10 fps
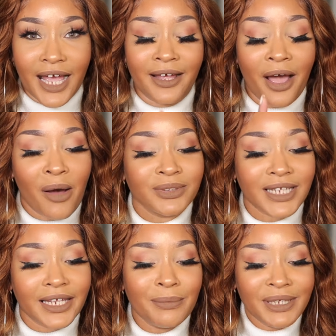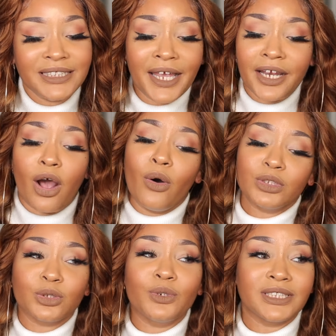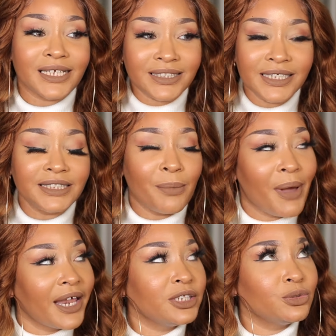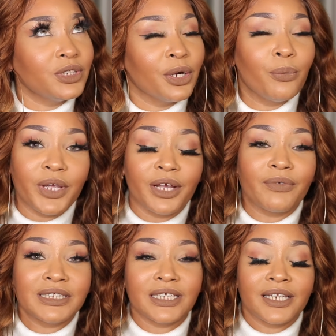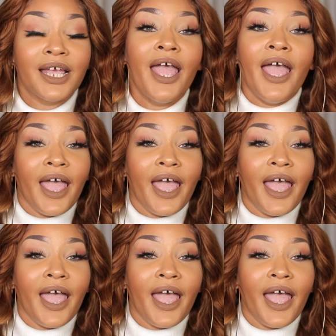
I was like, let me take it old school, because I seen somebody do their wig recently